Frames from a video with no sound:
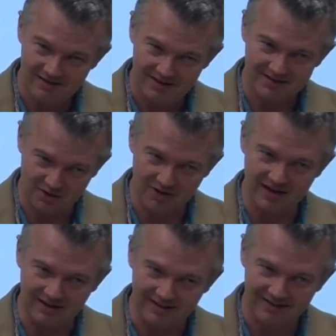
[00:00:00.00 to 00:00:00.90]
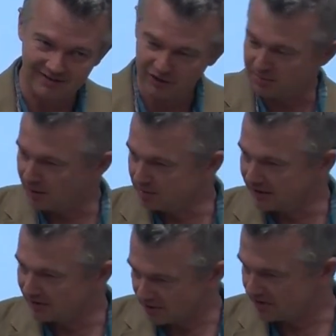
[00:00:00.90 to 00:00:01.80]
this career, football
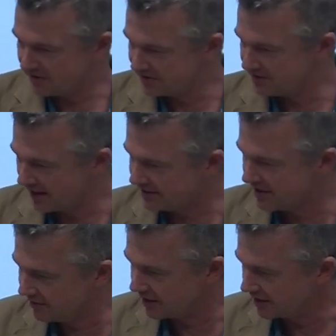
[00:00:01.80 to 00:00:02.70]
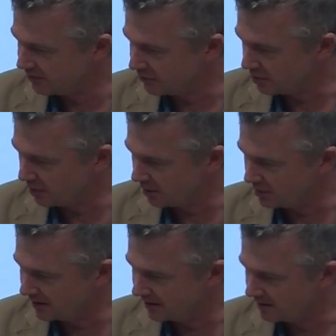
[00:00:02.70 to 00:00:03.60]
player, or this activity, football
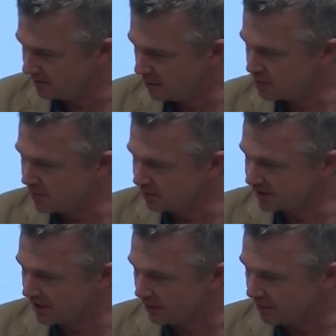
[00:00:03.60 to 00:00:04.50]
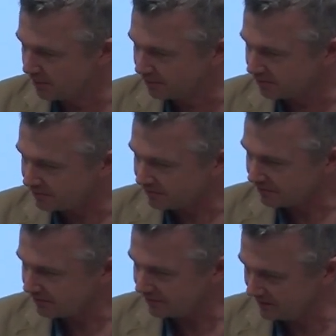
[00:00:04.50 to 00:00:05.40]
player. Most people don't.
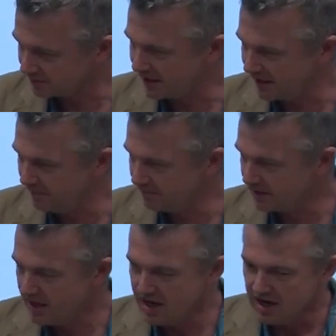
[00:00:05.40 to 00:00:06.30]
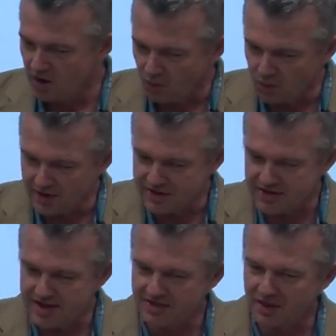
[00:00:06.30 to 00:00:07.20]
Okay?
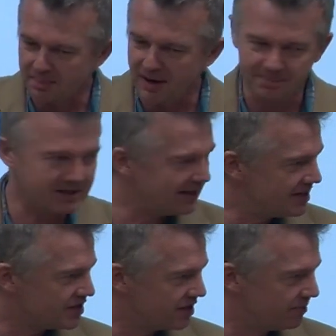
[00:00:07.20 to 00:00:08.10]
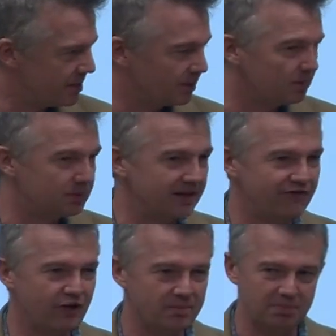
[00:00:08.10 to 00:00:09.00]
Within the population of people who play
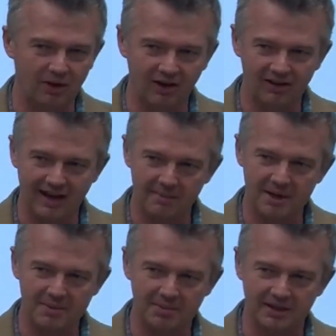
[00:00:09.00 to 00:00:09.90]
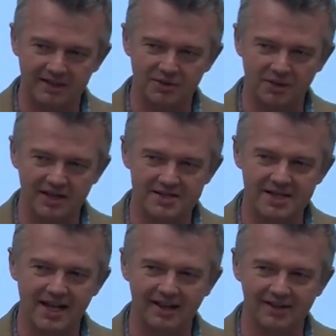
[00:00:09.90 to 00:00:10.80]
football, how many people get torn
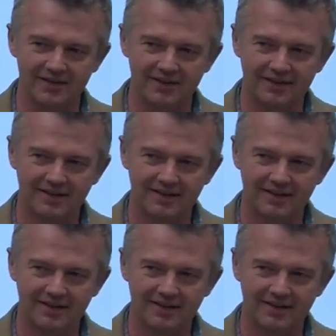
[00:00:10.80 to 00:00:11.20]
ACLs?